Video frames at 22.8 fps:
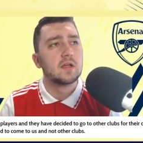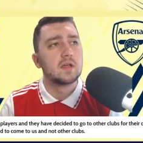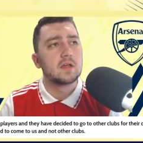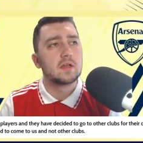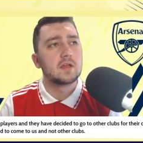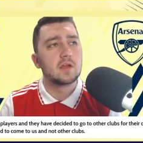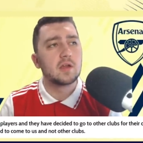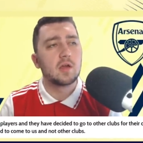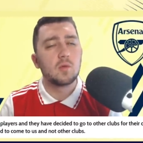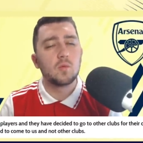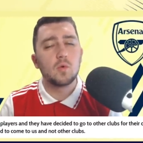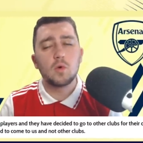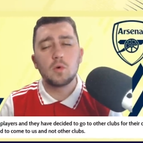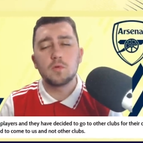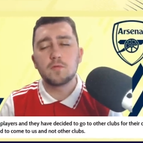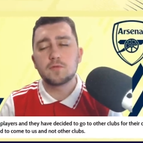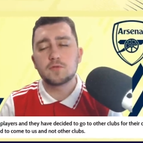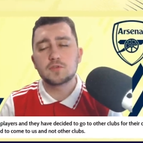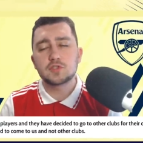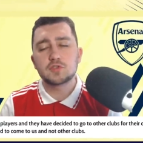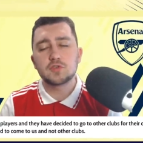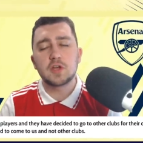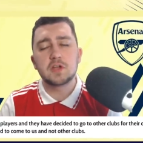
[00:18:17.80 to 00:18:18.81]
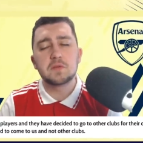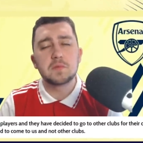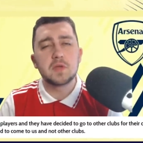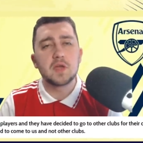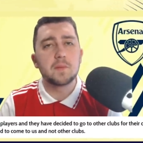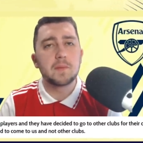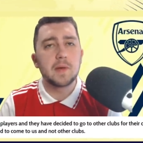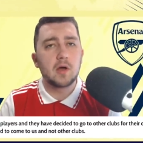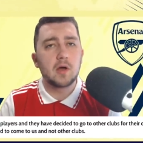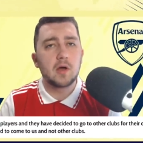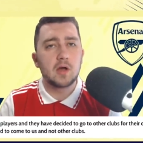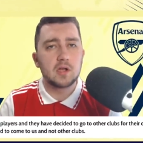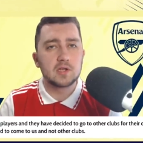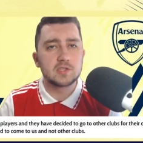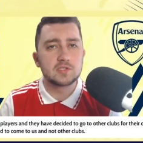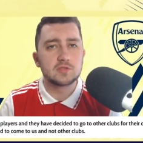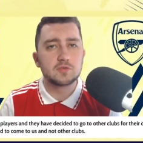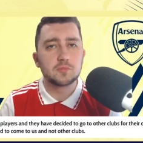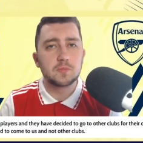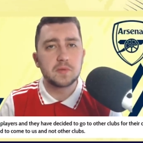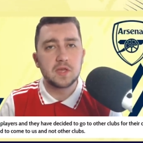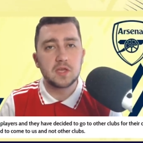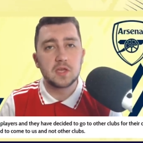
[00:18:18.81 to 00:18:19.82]
You know, what will frustrate me about
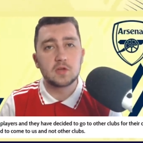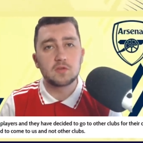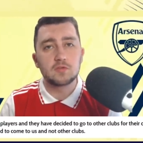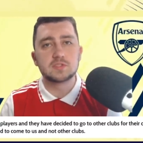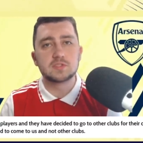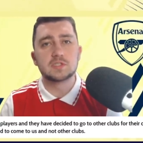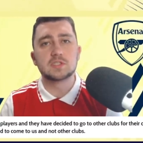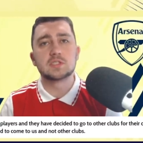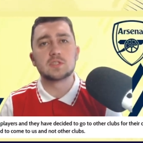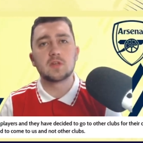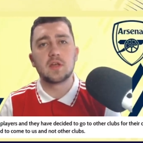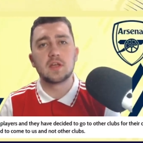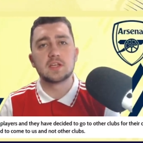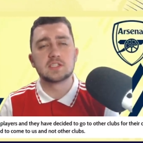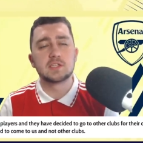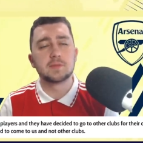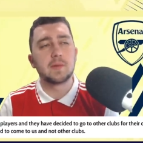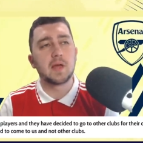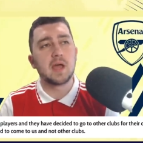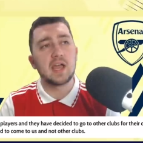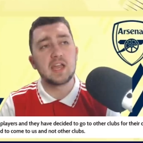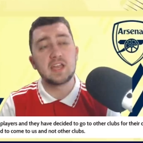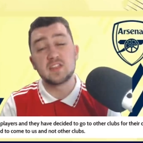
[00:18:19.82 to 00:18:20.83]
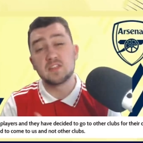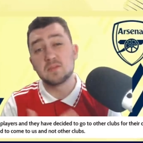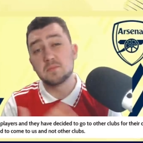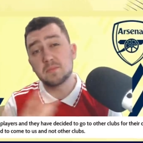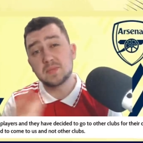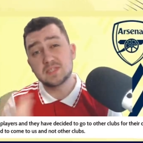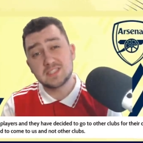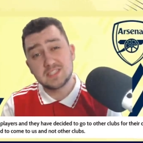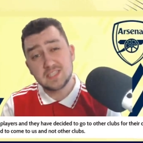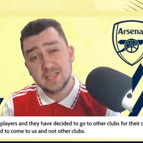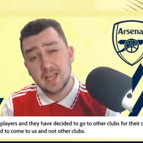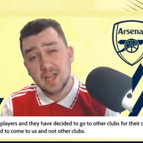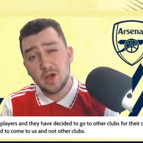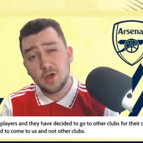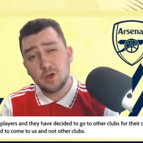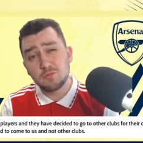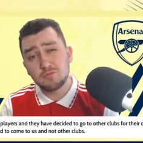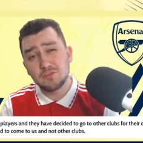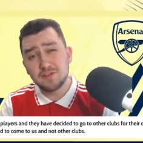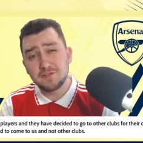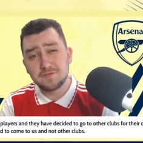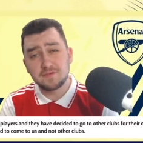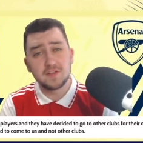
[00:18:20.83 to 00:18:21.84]
Arsenal being criticised about either missing out on
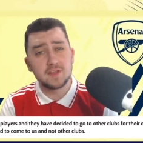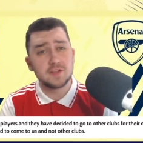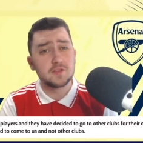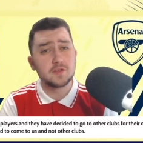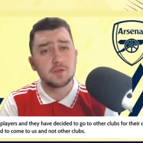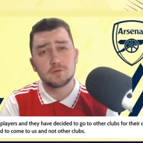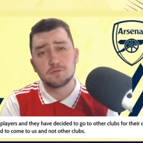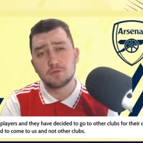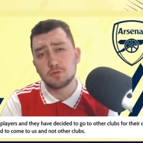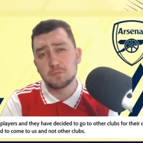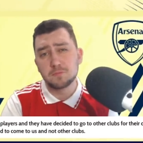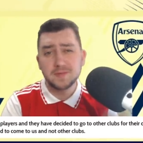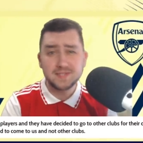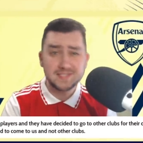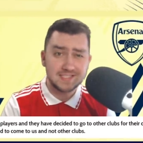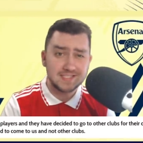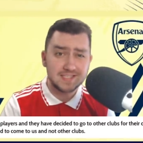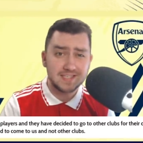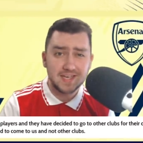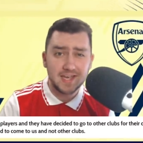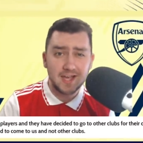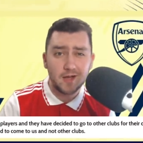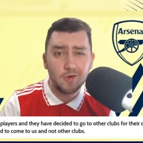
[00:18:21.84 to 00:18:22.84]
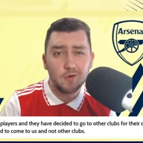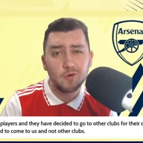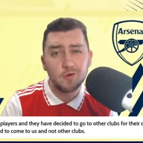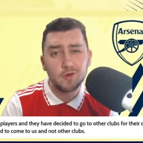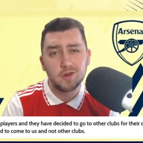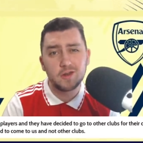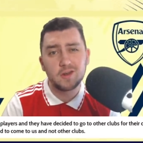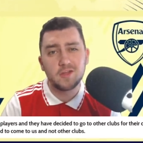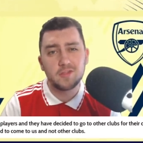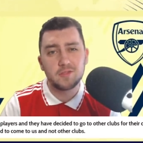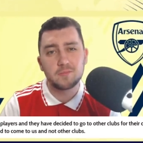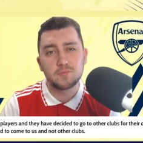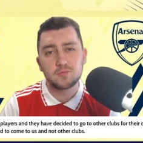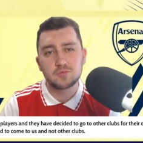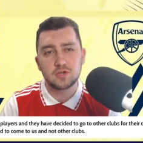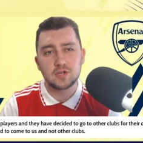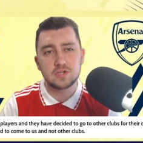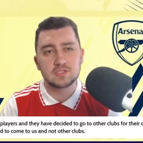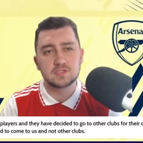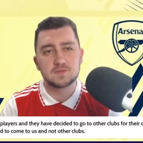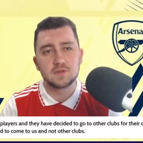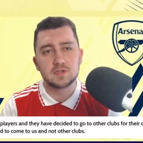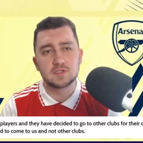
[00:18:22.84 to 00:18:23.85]
Raphinha or missing out on another
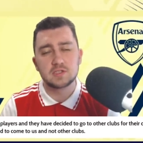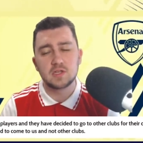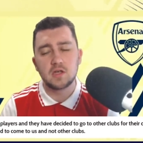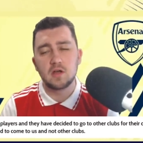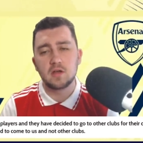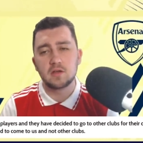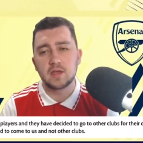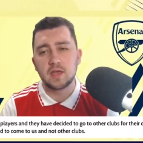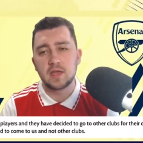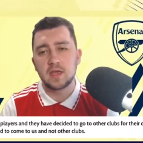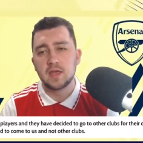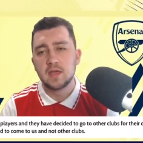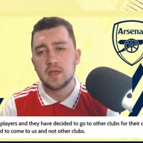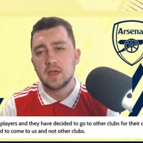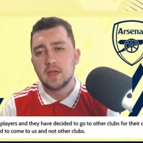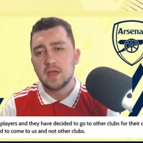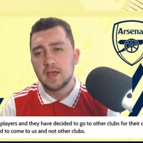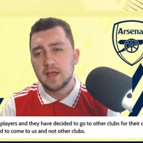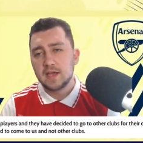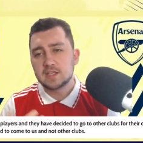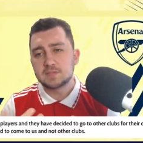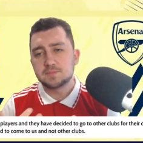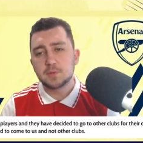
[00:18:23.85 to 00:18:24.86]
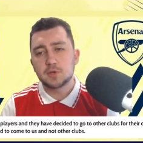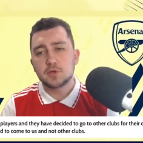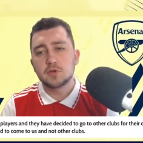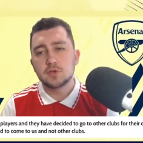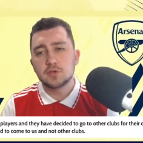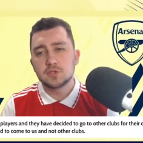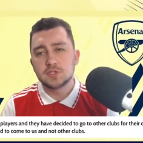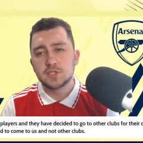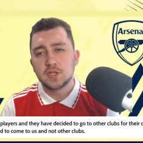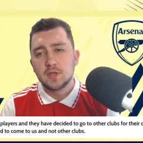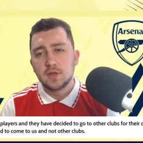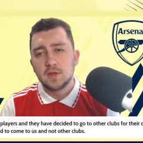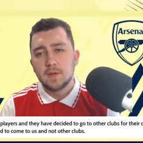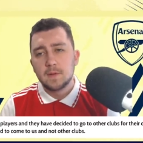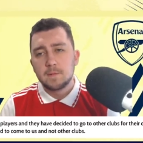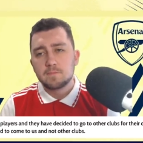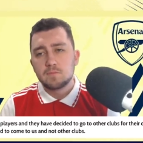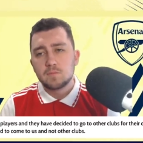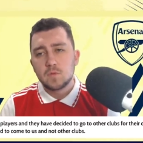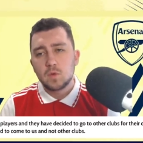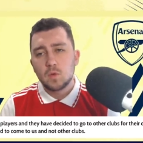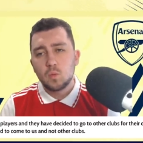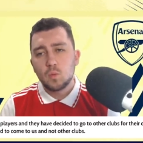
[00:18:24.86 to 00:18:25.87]
transfer target is because
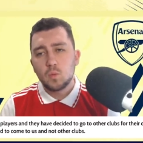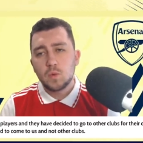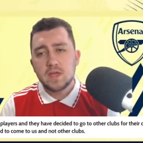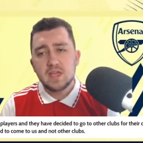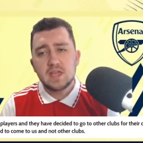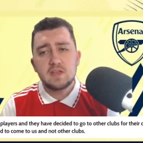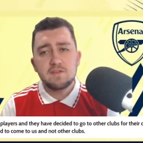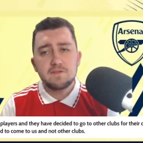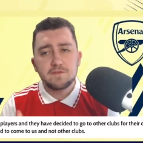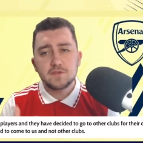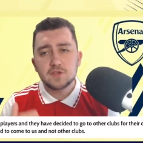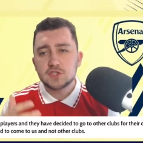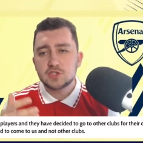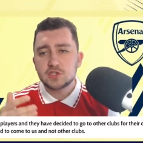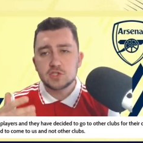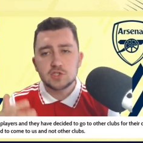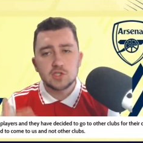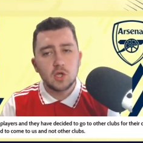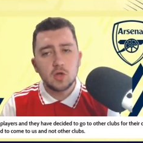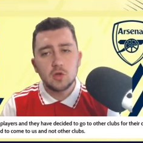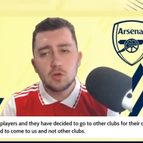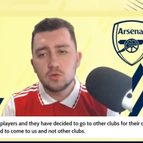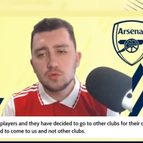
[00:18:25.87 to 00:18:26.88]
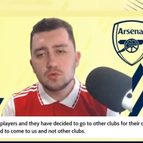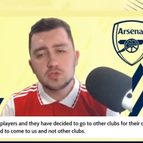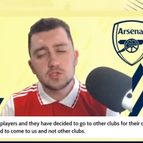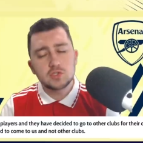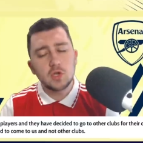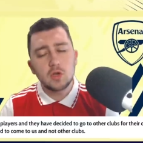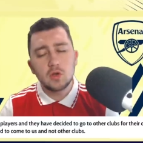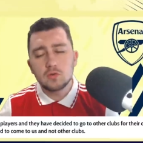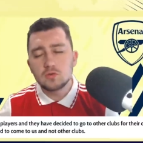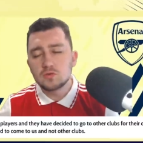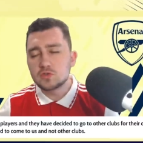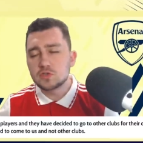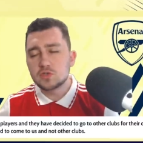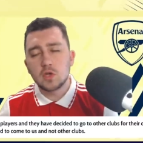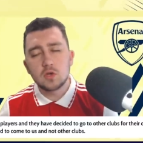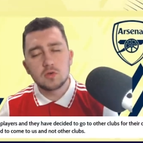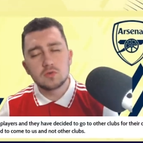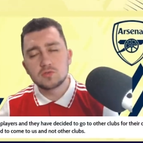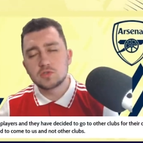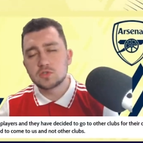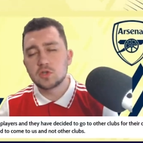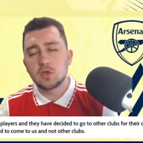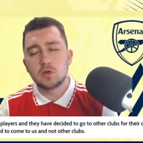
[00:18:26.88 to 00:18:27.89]
we, for so, so,
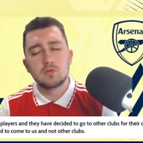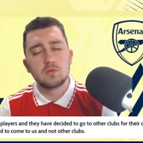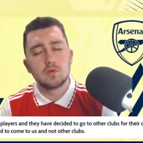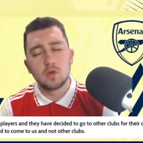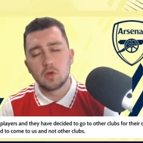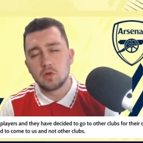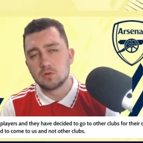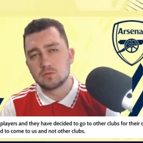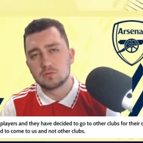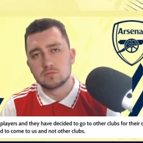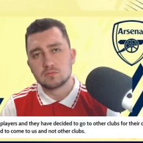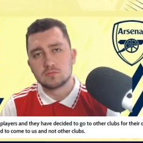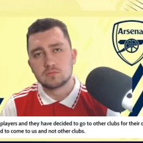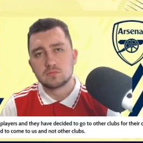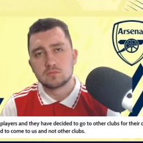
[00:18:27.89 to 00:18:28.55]
so, so long,